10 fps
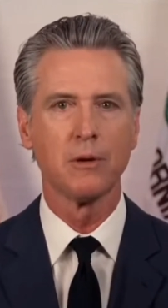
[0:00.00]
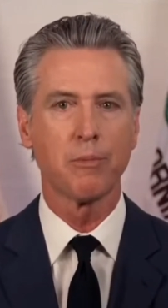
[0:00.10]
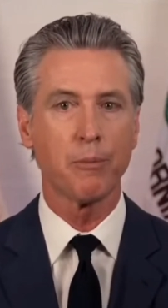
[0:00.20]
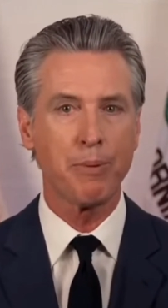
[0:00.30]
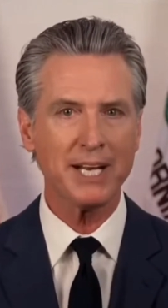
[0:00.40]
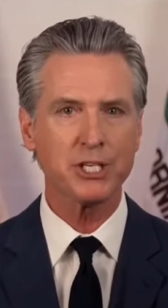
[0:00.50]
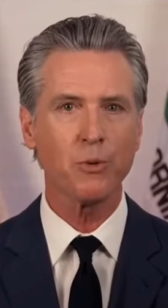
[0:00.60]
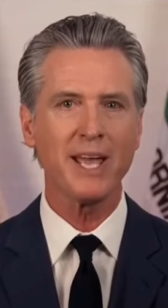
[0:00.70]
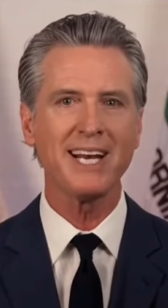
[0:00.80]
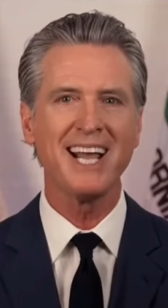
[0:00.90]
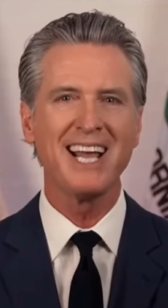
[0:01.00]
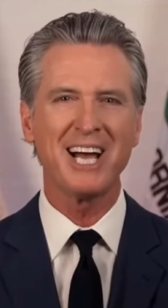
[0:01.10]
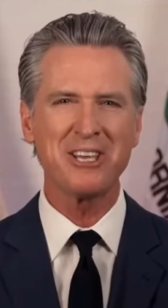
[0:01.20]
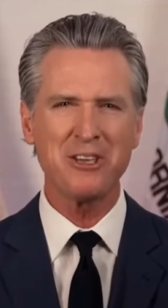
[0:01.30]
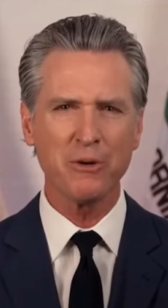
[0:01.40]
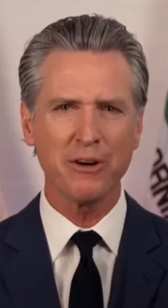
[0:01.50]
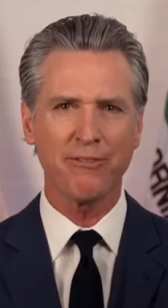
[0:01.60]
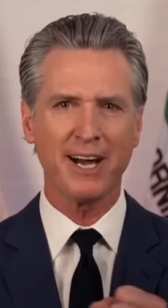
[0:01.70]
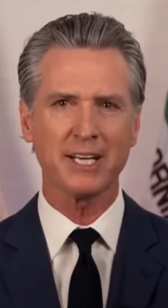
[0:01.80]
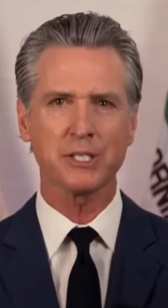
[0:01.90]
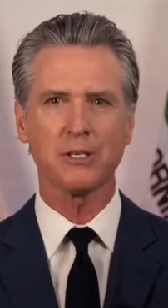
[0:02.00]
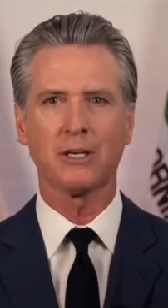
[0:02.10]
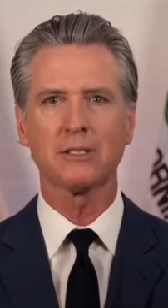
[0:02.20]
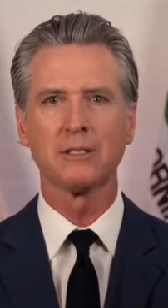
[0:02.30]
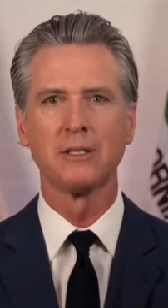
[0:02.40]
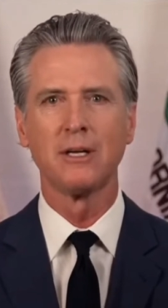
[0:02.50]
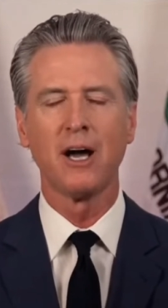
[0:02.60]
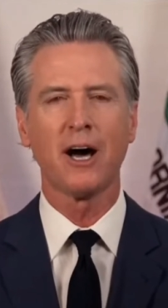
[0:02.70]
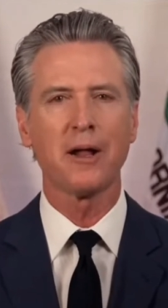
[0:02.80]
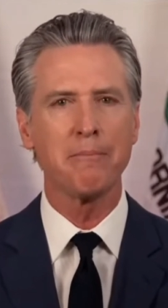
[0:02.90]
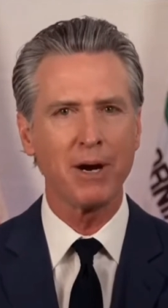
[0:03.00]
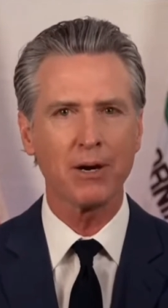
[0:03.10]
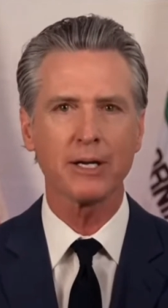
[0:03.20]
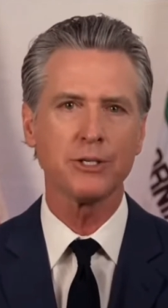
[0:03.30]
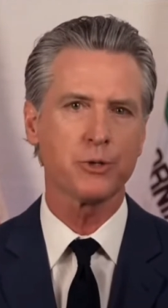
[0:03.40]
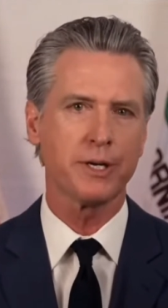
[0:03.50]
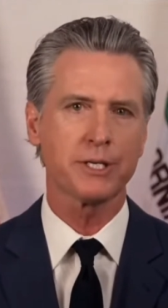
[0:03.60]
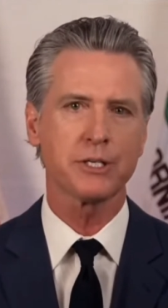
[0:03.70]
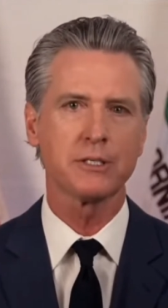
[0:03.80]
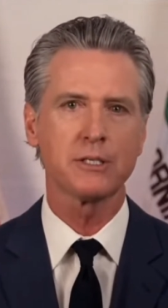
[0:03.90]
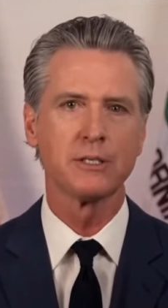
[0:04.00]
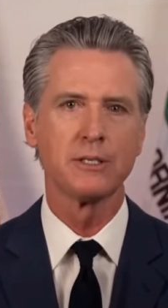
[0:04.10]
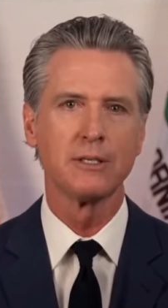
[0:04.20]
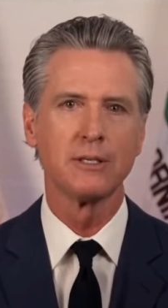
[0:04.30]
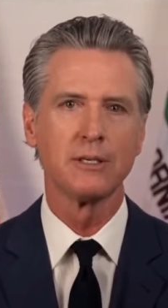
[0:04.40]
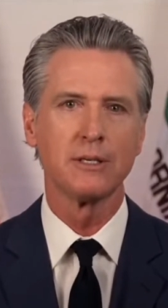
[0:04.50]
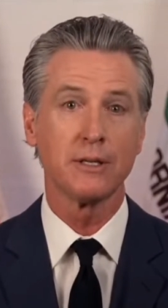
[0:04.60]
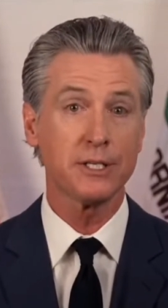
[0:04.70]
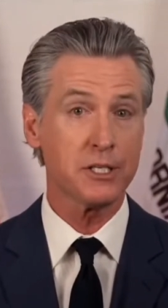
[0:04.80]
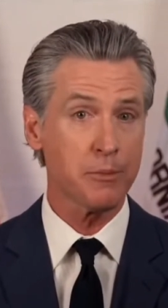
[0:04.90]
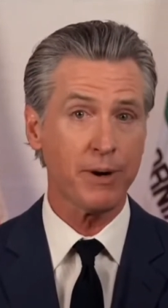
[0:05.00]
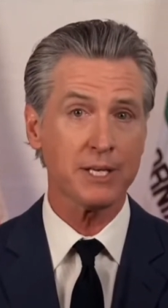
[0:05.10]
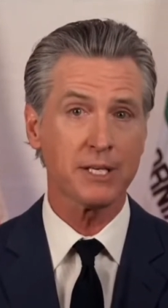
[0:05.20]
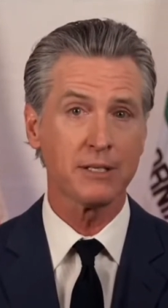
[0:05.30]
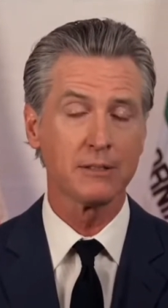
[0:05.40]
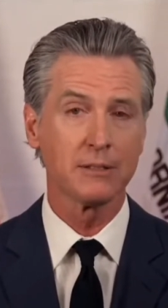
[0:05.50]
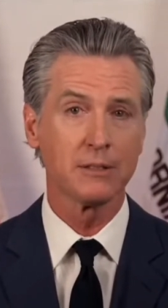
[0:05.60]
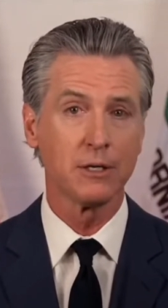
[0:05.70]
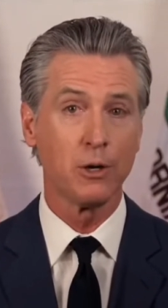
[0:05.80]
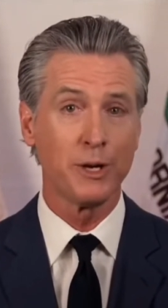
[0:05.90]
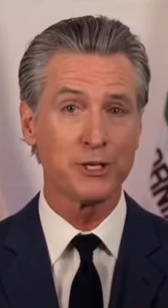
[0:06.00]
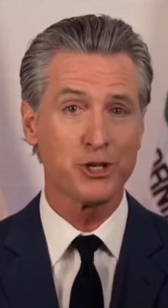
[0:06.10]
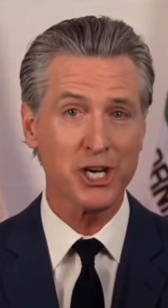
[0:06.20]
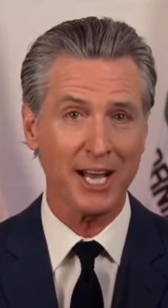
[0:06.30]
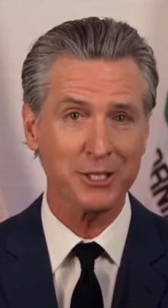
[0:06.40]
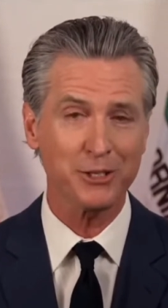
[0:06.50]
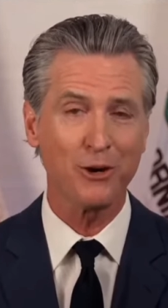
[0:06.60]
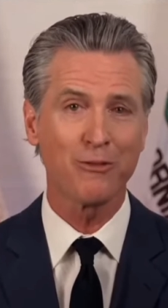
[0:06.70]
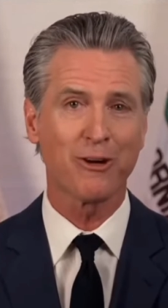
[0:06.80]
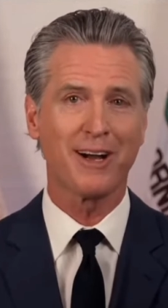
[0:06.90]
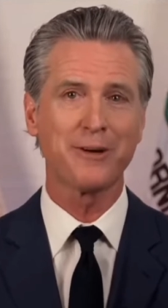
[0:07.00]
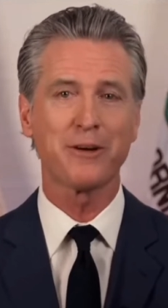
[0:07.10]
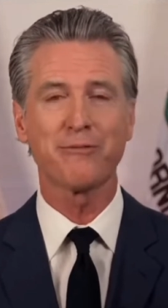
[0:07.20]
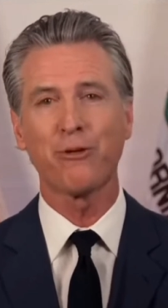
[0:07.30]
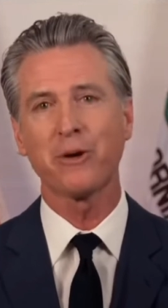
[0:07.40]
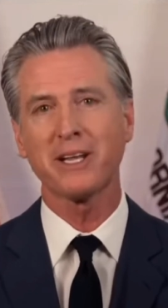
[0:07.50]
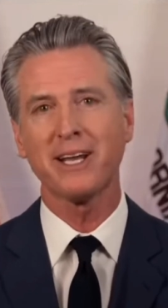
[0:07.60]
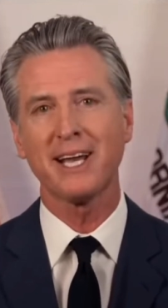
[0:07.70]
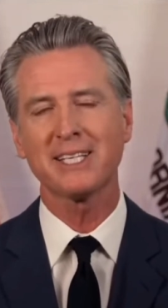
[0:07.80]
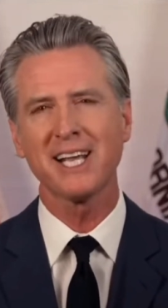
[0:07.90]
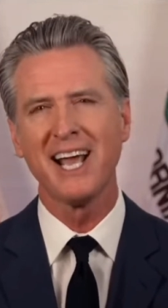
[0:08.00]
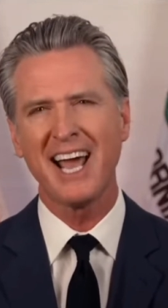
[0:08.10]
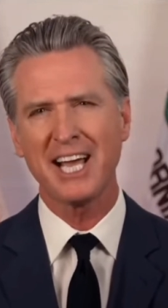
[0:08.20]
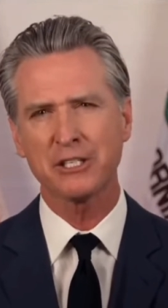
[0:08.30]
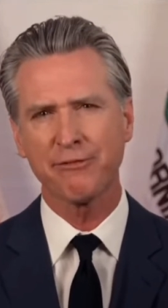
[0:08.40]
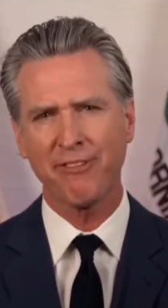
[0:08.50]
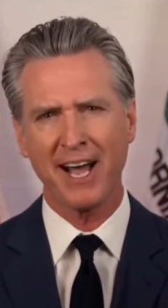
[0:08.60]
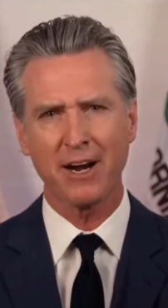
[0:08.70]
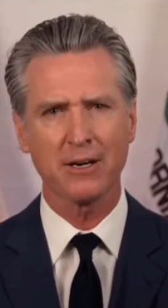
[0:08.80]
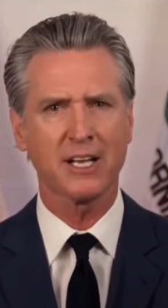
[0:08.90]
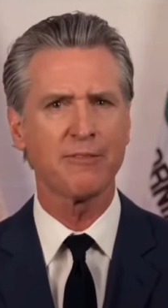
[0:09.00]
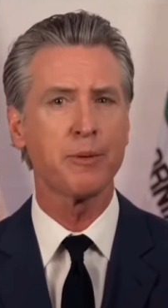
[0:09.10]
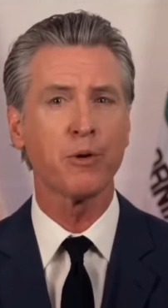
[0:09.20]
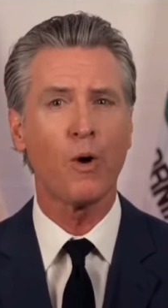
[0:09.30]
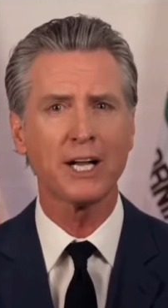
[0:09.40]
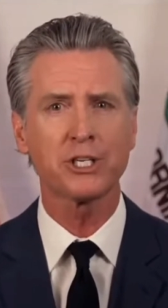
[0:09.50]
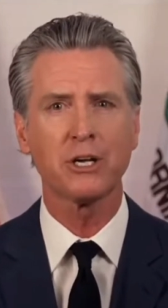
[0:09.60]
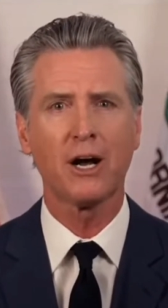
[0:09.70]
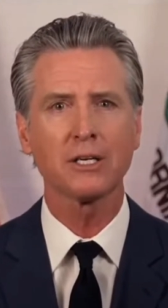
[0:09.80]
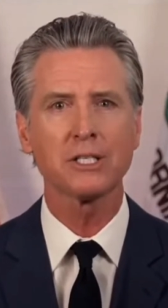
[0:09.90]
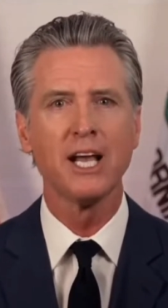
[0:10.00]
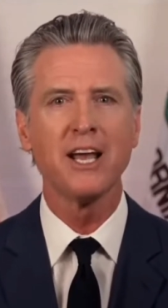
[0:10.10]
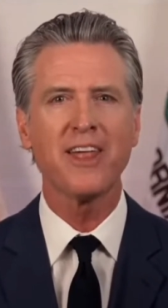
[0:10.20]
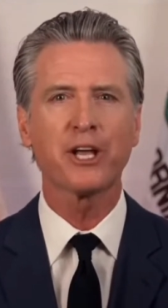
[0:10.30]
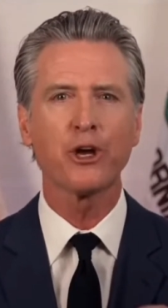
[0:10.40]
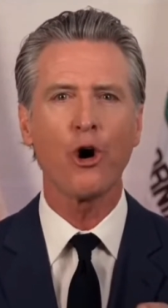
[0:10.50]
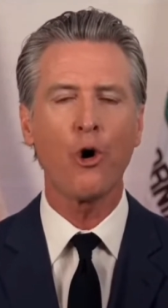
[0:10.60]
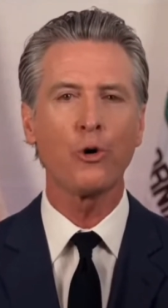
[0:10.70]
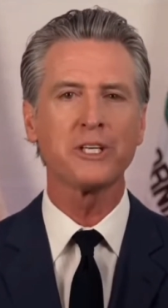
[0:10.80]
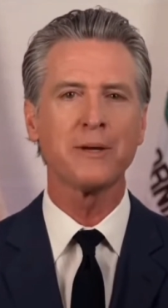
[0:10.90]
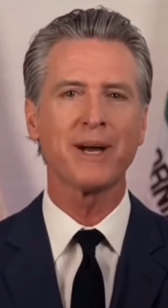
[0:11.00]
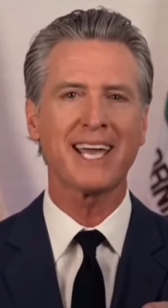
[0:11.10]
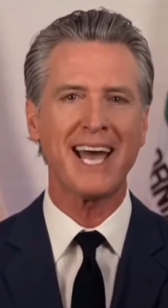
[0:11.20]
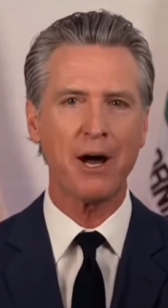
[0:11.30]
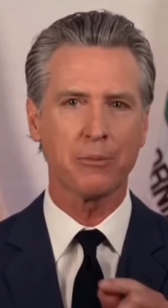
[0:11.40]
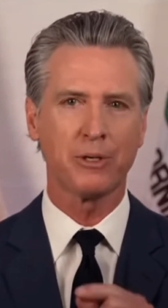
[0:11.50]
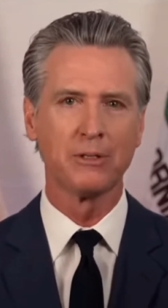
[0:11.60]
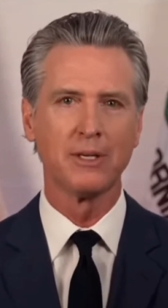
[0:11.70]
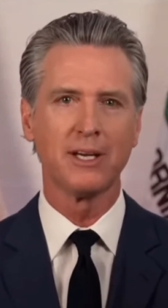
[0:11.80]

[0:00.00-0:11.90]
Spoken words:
perpetuating a unified assault on American traditions. This is a president who in just over 140 days has fired government watchdogs that could hold him accountable